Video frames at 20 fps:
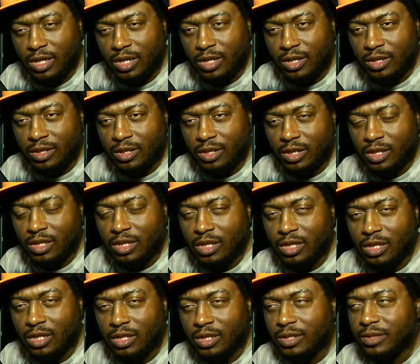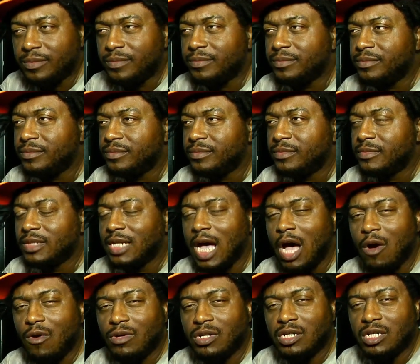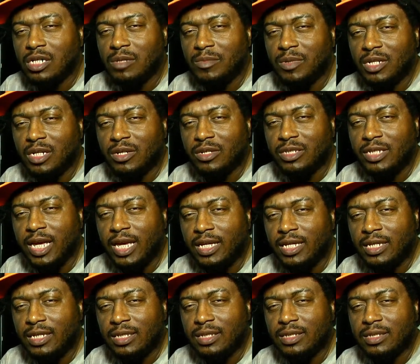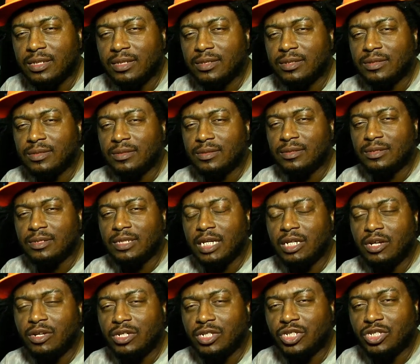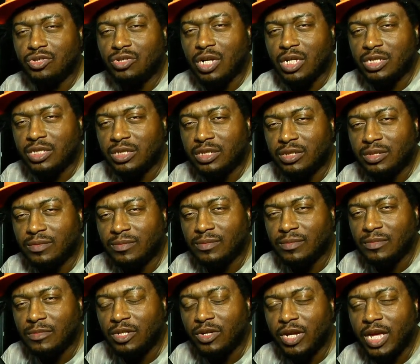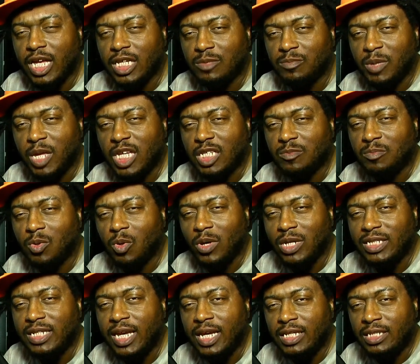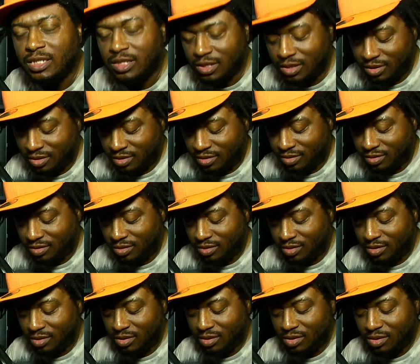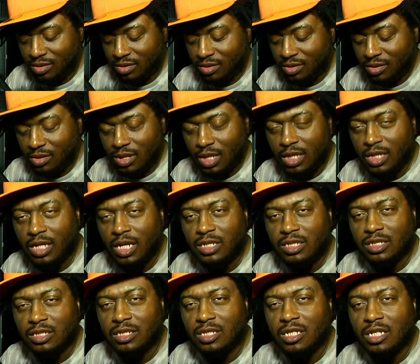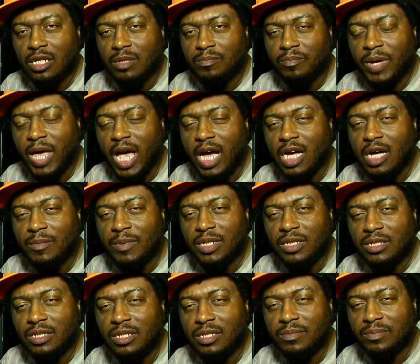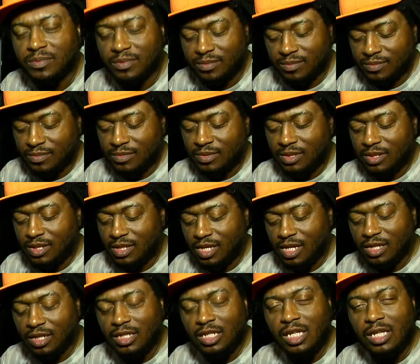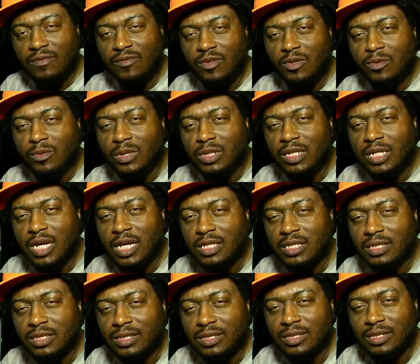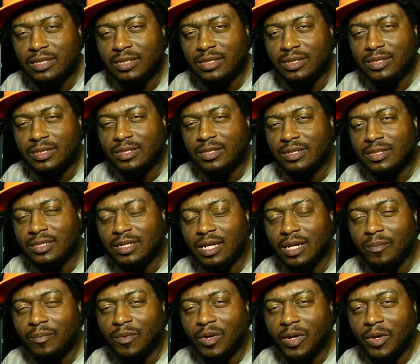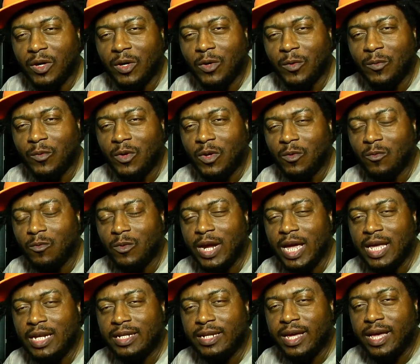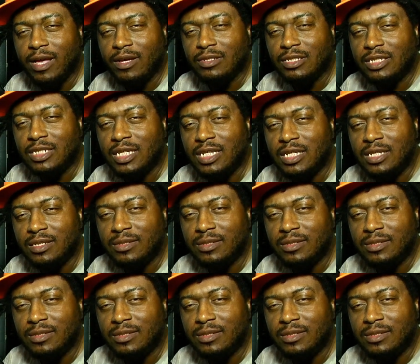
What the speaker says: the outcome of their taking and their destruction and their exploitation. And then they just get up, pack up, and dip and leave you with nothing. A ran down city.